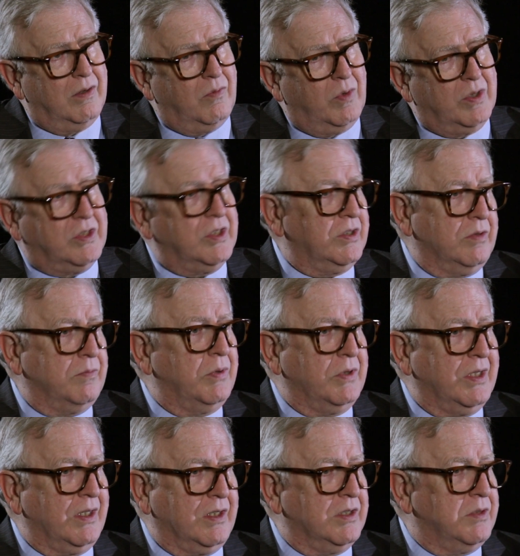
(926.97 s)
which isn't
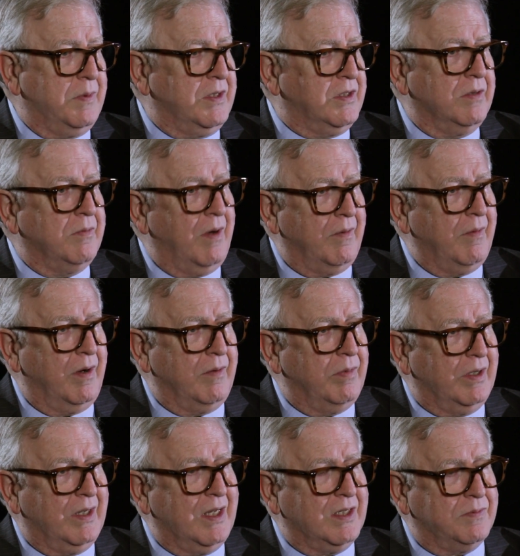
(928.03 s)
protected speech in my mind,
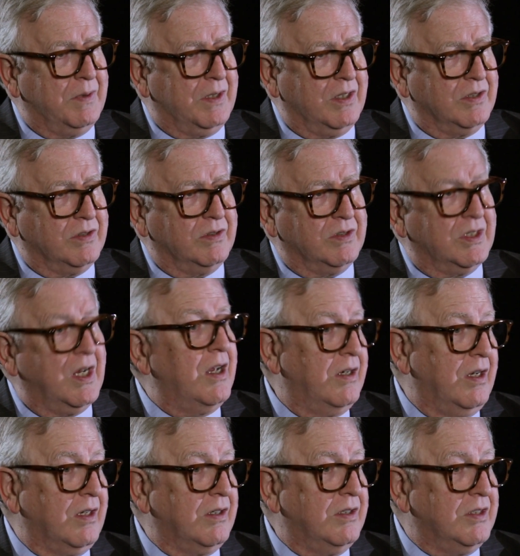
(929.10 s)
but that's because it's
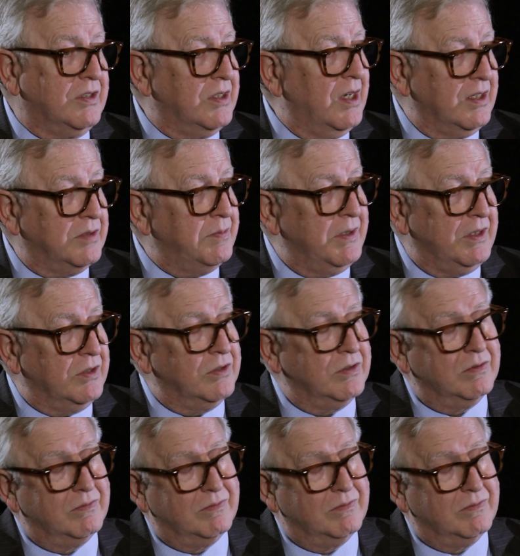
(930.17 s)
conduct, it's not speech.